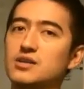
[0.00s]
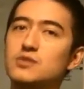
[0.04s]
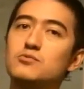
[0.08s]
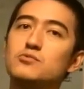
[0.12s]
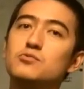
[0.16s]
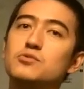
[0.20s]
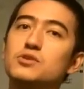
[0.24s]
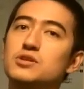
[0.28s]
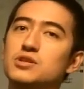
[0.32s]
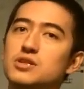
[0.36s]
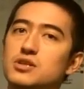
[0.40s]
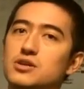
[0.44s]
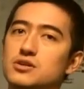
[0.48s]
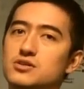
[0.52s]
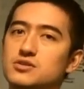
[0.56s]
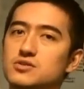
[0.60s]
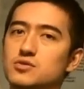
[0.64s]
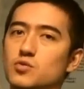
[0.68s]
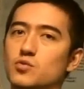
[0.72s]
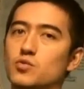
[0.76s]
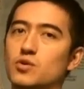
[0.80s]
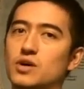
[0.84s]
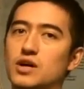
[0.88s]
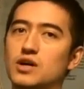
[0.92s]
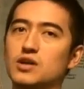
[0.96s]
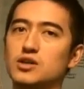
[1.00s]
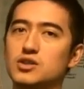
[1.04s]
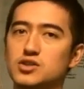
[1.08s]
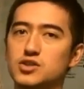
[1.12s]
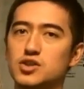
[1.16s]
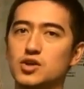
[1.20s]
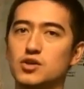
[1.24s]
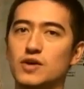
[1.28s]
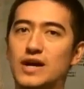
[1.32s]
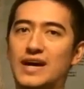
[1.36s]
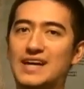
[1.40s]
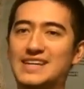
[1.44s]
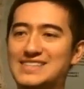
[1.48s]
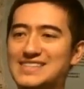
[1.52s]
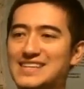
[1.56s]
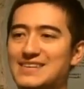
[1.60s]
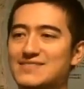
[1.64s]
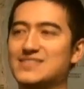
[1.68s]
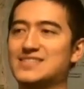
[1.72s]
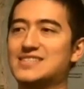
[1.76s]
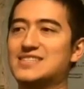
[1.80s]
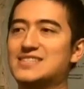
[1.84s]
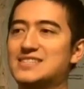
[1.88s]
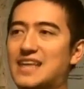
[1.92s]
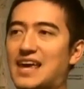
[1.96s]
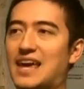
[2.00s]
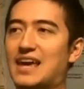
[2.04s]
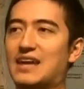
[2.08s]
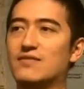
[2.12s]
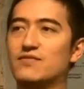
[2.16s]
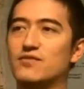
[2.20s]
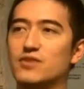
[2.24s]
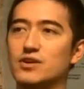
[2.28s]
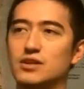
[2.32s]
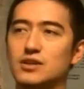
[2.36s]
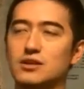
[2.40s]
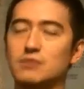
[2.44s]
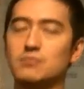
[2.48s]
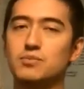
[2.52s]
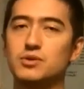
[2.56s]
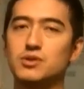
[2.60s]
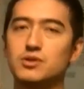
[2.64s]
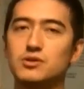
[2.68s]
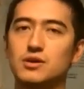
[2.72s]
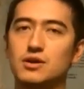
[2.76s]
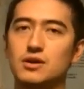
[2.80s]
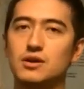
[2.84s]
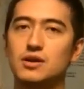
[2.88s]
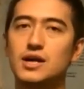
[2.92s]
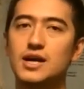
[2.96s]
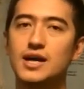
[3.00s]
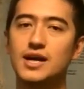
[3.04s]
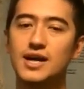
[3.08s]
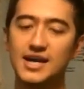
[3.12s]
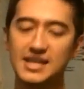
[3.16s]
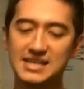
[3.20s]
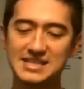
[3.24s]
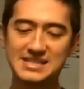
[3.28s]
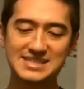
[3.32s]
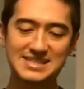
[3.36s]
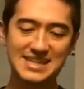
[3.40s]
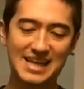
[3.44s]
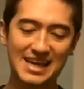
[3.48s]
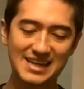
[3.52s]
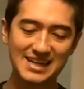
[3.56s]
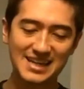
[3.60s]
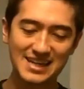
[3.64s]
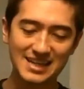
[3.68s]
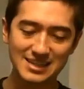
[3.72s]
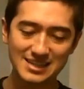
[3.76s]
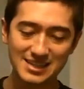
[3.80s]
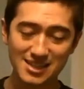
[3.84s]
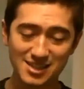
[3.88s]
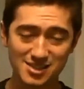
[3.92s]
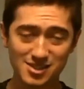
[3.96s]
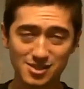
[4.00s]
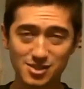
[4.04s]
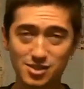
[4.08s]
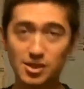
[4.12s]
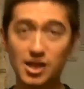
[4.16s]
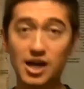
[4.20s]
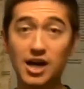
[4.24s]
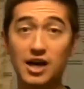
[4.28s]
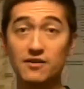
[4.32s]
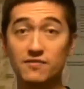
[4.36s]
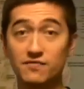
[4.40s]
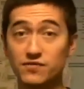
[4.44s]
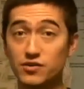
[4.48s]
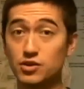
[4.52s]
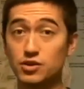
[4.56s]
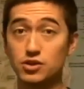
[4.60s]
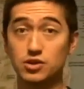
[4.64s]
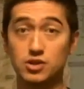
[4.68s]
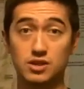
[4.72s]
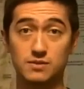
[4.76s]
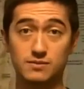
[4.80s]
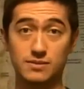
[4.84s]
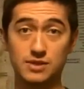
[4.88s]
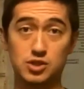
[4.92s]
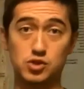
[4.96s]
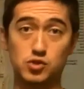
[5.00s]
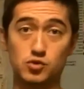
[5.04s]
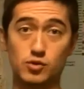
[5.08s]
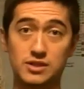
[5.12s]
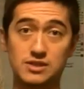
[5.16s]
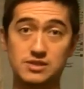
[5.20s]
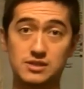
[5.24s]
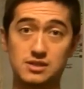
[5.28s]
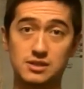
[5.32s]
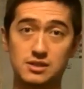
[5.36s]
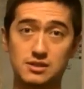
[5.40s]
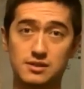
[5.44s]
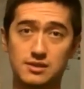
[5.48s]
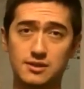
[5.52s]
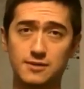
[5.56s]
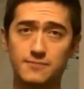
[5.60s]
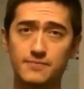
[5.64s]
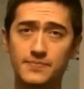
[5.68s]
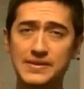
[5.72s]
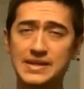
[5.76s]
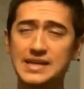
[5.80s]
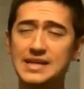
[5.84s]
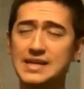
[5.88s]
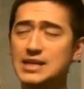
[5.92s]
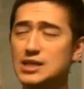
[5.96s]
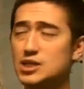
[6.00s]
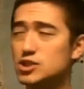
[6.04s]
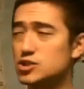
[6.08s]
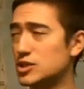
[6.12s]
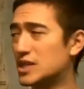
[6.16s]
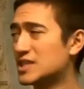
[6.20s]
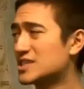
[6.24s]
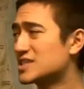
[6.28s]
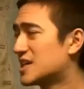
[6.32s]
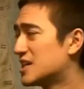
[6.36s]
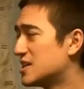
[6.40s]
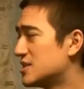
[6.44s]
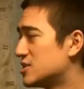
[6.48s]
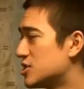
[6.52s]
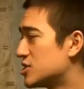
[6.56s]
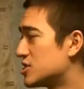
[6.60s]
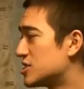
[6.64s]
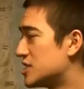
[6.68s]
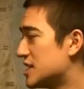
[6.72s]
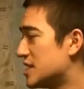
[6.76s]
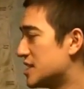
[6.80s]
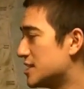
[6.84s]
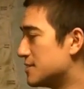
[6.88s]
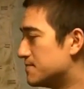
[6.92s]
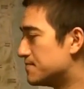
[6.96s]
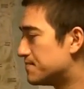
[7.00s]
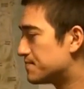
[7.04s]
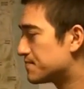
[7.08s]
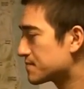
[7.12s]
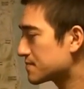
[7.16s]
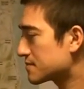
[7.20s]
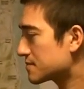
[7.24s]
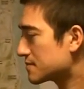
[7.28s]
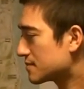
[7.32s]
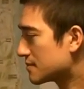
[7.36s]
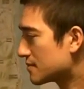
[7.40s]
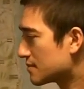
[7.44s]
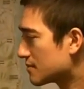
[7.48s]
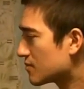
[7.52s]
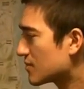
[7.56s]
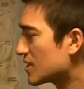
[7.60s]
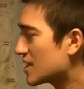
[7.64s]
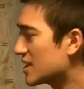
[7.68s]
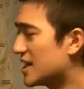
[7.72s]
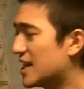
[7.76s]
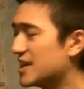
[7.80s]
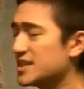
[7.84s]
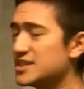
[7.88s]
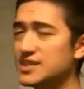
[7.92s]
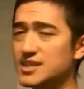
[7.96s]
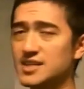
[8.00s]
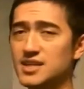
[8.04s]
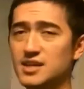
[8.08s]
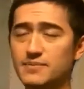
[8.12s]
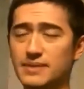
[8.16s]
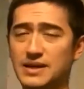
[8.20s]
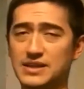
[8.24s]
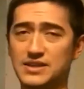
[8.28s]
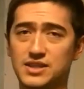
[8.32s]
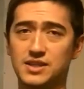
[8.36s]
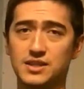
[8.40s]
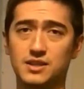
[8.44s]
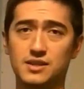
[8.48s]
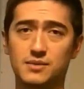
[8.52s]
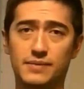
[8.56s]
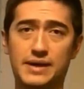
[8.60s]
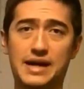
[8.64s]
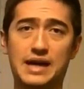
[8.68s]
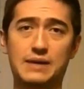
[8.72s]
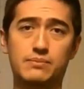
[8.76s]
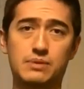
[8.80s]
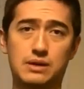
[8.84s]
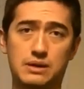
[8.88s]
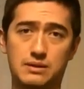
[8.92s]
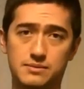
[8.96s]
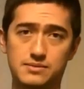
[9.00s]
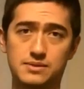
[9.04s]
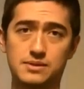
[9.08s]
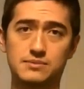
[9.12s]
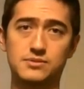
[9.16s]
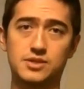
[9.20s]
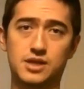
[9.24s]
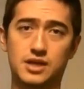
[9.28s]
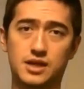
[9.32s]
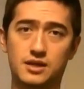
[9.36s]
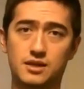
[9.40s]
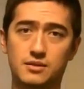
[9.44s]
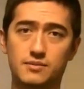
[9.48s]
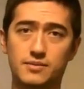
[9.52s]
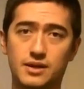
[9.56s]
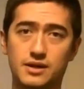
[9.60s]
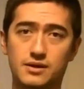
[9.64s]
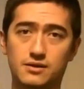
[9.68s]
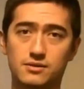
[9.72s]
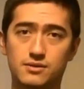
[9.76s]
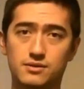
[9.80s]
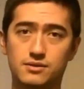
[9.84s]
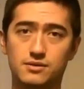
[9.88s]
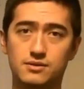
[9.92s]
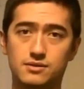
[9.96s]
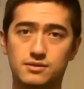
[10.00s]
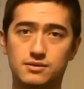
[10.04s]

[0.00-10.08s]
It really hurts to walk, so I just have to stand in front of the computer, and standing doesn't feel good on my joints either. So that's kind of just the idea about the back problems I'm talking about.